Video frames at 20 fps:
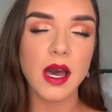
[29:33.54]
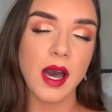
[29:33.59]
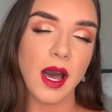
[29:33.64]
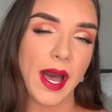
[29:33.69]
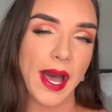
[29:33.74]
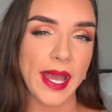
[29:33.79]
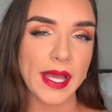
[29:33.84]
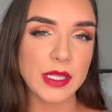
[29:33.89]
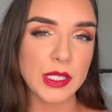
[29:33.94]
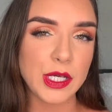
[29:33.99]

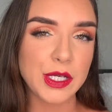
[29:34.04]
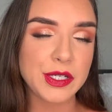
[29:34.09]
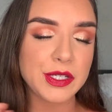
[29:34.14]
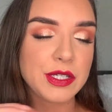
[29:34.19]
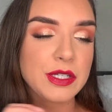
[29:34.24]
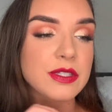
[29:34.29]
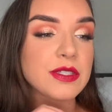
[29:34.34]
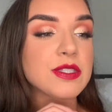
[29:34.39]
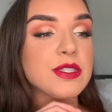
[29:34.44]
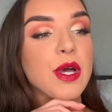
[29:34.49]
eye look.
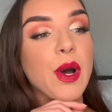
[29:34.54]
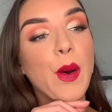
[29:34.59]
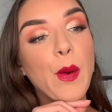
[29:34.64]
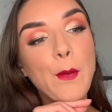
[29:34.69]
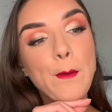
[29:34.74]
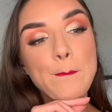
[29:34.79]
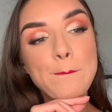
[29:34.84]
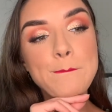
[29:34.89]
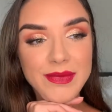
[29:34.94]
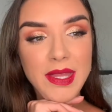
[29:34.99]
So
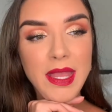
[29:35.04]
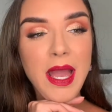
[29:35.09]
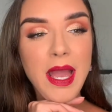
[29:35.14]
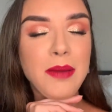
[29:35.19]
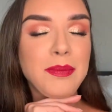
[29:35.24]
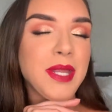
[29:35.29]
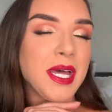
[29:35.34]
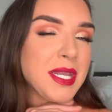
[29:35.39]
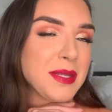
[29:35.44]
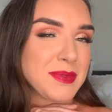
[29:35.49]
I'm
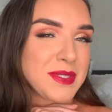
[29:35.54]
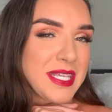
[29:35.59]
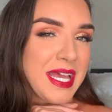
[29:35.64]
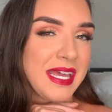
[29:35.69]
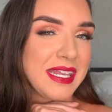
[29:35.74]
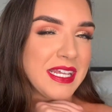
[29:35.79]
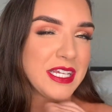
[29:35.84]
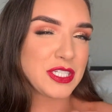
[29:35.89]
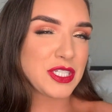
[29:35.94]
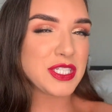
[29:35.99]
not
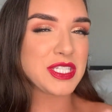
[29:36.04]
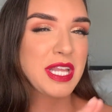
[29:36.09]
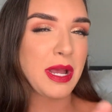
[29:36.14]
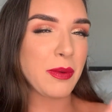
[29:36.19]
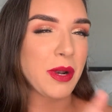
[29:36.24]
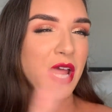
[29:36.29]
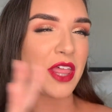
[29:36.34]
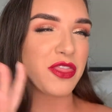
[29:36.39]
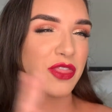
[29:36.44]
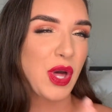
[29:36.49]
upset. It's just not
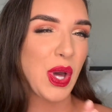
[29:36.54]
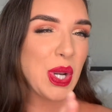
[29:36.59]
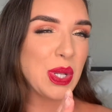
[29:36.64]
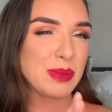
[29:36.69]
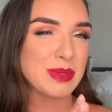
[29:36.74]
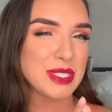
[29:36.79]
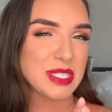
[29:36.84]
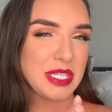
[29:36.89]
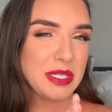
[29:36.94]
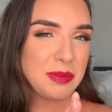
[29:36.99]
what I thought it
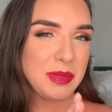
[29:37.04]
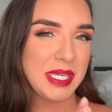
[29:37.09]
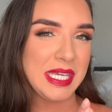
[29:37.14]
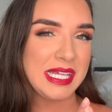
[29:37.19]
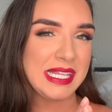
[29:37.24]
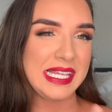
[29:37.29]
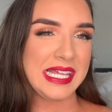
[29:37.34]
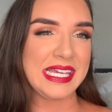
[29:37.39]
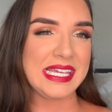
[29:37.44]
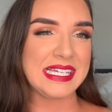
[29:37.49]
was going to be.
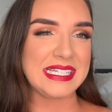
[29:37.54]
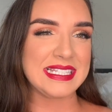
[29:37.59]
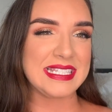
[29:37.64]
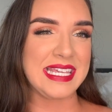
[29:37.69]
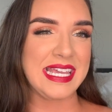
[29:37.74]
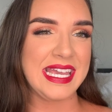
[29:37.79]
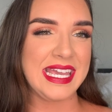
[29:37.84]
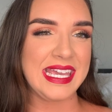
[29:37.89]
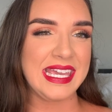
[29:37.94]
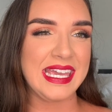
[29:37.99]
Like, it's
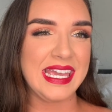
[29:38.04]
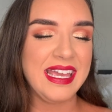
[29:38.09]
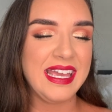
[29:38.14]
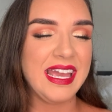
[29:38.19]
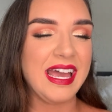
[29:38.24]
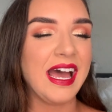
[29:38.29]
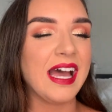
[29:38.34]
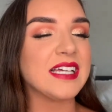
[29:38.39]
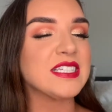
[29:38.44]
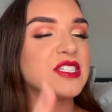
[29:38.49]
like,
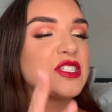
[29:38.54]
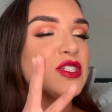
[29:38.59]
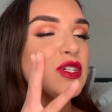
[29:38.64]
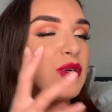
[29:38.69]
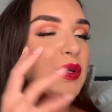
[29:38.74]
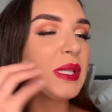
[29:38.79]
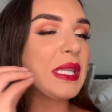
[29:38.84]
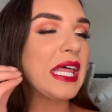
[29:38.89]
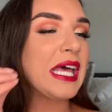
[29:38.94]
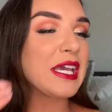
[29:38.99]
I
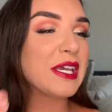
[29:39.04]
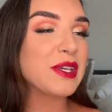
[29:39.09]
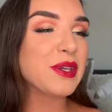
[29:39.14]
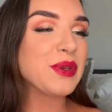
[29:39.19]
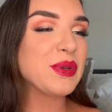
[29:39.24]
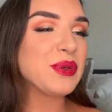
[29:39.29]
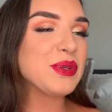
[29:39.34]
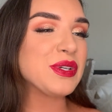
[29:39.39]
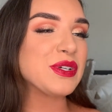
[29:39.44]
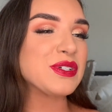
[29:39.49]
still like
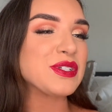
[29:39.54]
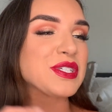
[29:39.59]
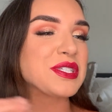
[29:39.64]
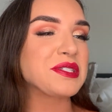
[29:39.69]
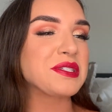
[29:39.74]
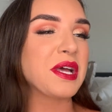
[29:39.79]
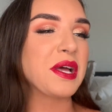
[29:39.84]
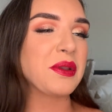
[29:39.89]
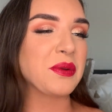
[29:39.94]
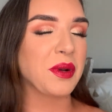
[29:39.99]
you. You're just
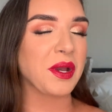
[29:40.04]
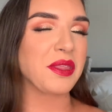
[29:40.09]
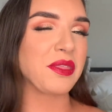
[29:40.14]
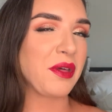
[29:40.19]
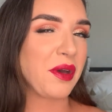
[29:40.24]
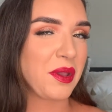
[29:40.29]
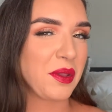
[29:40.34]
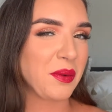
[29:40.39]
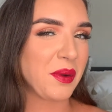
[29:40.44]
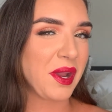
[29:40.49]
not who I
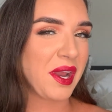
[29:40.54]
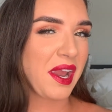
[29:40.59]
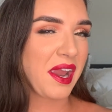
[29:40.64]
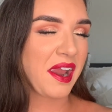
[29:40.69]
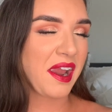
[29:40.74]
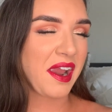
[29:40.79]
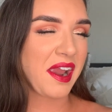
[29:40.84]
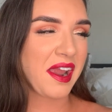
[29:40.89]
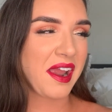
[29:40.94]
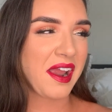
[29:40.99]
thought you were.
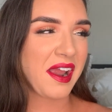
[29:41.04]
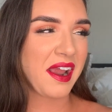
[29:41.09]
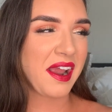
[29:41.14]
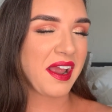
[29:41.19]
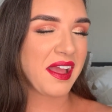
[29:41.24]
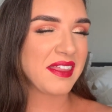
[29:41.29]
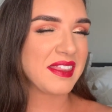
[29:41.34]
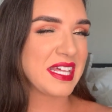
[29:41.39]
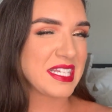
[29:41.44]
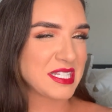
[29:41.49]

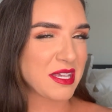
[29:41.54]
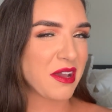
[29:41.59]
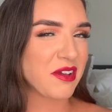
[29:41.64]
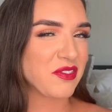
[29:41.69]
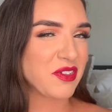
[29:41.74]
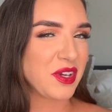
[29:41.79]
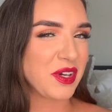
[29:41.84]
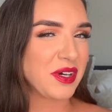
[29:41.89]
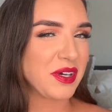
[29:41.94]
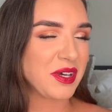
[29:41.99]
That's how I
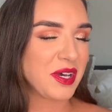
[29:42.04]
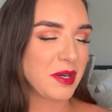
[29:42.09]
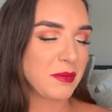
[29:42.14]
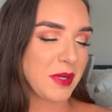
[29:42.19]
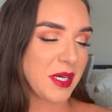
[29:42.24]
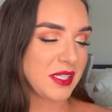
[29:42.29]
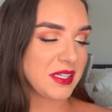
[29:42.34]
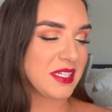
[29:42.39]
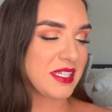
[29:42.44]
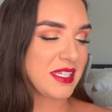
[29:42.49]
feel
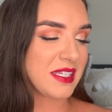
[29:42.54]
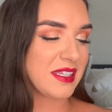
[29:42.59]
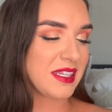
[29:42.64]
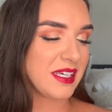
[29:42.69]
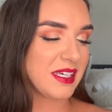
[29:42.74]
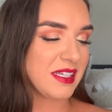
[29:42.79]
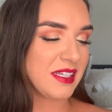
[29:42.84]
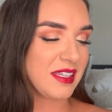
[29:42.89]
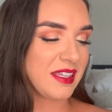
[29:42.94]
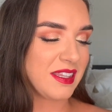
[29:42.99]
about
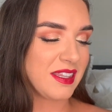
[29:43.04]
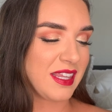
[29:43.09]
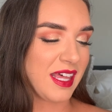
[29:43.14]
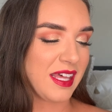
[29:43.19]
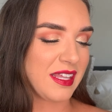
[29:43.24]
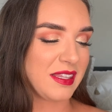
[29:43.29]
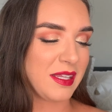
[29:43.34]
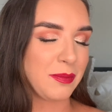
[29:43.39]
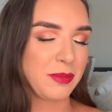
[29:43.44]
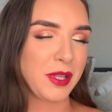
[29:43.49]

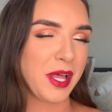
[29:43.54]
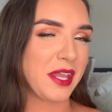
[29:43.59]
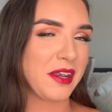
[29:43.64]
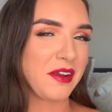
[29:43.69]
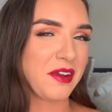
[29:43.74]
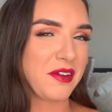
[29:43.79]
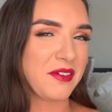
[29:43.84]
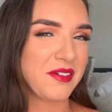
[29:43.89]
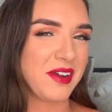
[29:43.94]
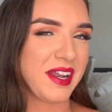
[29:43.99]
that lip
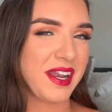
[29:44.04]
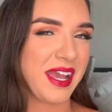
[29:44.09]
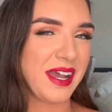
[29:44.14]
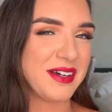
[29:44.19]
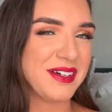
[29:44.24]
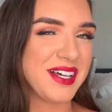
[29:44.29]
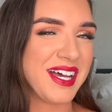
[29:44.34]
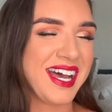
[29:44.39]
liner right now.